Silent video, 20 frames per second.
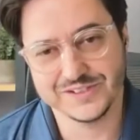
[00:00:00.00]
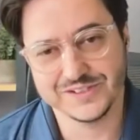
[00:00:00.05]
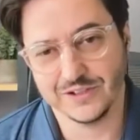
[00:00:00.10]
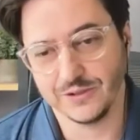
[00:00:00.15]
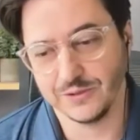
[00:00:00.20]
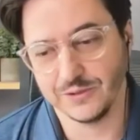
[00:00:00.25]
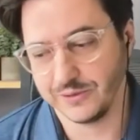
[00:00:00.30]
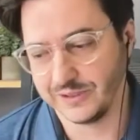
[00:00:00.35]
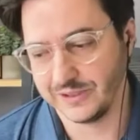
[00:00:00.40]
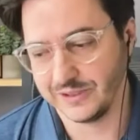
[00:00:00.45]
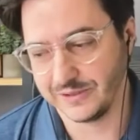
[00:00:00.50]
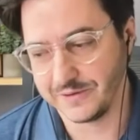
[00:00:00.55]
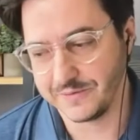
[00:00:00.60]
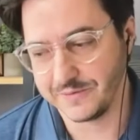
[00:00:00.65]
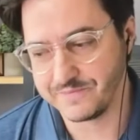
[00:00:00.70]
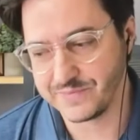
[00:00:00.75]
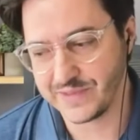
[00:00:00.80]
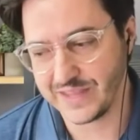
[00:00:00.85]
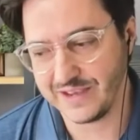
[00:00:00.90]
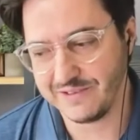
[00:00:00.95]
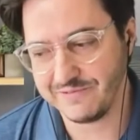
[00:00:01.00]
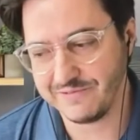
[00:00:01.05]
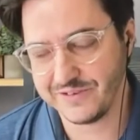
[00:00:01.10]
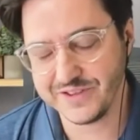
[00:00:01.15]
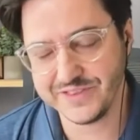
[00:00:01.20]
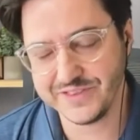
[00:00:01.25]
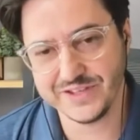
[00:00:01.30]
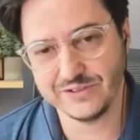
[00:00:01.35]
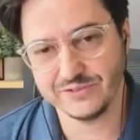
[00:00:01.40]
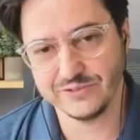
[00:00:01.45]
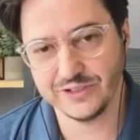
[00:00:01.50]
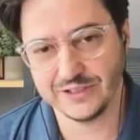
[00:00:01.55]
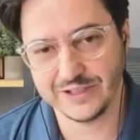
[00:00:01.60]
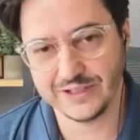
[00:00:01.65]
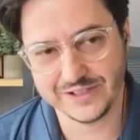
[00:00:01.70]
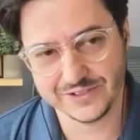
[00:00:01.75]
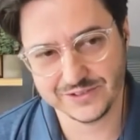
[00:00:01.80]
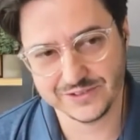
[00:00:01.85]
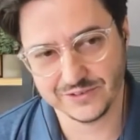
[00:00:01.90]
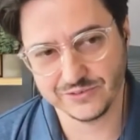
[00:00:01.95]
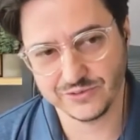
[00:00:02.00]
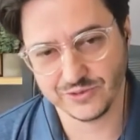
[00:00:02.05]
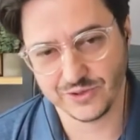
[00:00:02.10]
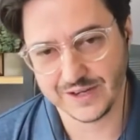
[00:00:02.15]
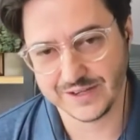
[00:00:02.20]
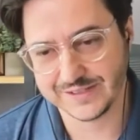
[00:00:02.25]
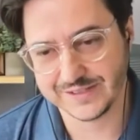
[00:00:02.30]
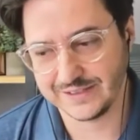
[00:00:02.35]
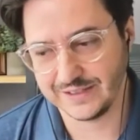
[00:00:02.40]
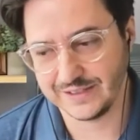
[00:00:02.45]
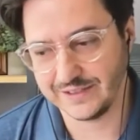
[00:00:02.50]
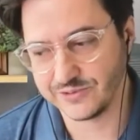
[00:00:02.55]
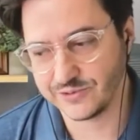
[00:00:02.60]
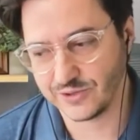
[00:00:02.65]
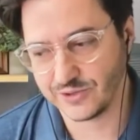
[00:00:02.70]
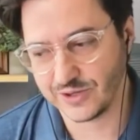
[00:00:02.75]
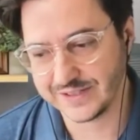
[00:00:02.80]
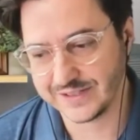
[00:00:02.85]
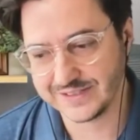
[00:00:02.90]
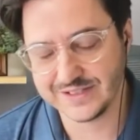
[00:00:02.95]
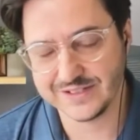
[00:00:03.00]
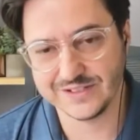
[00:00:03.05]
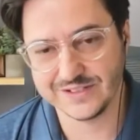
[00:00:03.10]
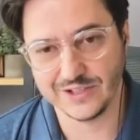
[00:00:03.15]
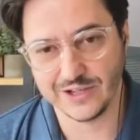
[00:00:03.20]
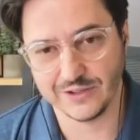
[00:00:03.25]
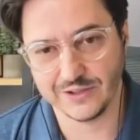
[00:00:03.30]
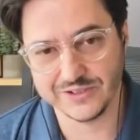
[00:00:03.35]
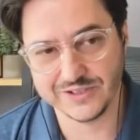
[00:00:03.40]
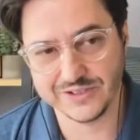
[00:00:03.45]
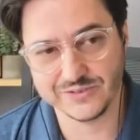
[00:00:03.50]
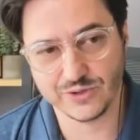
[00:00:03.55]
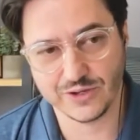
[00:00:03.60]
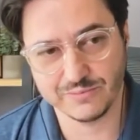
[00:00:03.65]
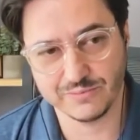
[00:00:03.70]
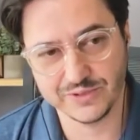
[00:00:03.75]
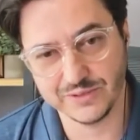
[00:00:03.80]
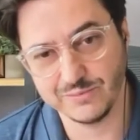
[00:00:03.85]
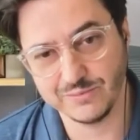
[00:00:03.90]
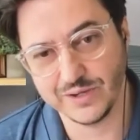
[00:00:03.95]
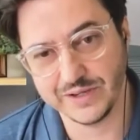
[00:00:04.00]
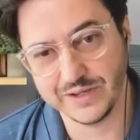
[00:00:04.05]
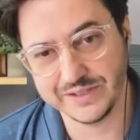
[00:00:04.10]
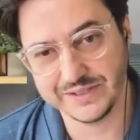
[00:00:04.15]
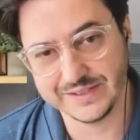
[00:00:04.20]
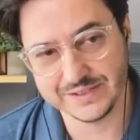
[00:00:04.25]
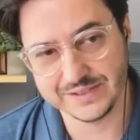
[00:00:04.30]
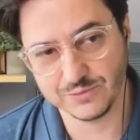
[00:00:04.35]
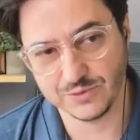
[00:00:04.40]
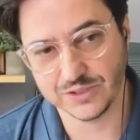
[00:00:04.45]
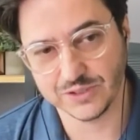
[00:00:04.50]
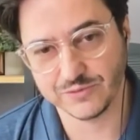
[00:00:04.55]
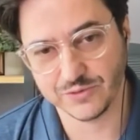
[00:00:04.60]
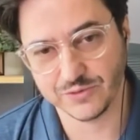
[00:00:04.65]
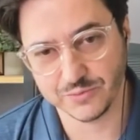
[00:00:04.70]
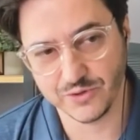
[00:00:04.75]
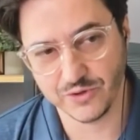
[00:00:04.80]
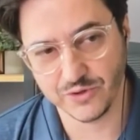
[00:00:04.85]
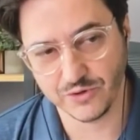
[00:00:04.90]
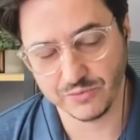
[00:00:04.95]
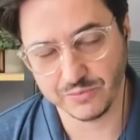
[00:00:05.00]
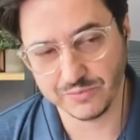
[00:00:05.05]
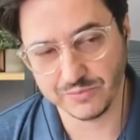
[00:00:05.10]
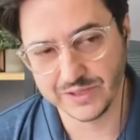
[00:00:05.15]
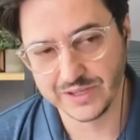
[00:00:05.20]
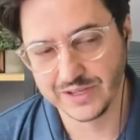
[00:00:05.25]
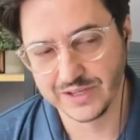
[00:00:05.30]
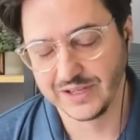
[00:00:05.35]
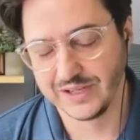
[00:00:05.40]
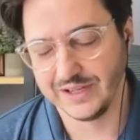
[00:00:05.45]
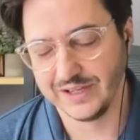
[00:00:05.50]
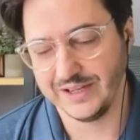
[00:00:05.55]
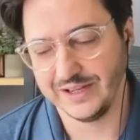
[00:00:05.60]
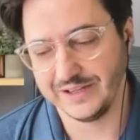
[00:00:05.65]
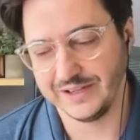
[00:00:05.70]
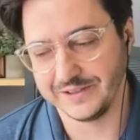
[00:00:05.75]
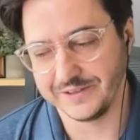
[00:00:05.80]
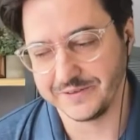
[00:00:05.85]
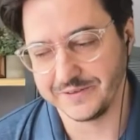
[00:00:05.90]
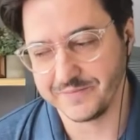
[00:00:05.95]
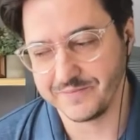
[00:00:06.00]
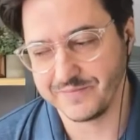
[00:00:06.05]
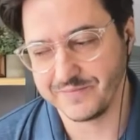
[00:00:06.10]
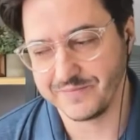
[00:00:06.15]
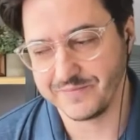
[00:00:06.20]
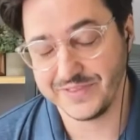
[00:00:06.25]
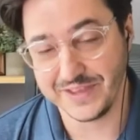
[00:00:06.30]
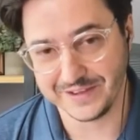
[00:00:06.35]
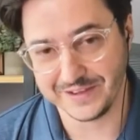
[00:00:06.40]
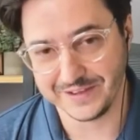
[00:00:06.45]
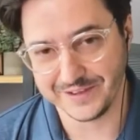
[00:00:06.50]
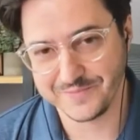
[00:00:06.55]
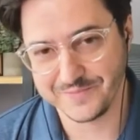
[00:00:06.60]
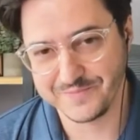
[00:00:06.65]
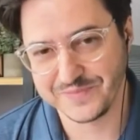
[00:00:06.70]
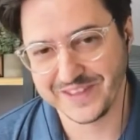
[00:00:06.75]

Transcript: So um, everything relies on trust, and trust is now disrupted by this work from home um, thing.